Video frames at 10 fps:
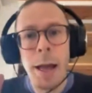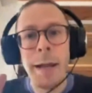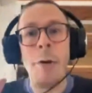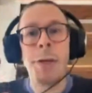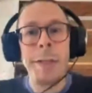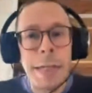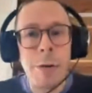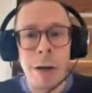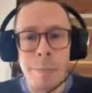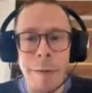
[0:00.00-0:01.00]
Now, the
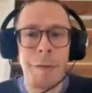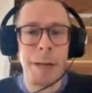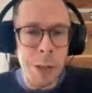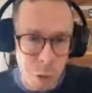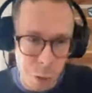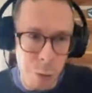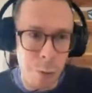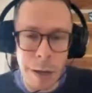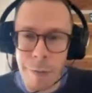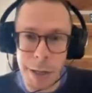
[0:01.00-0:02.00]
theorem, if it is true, it,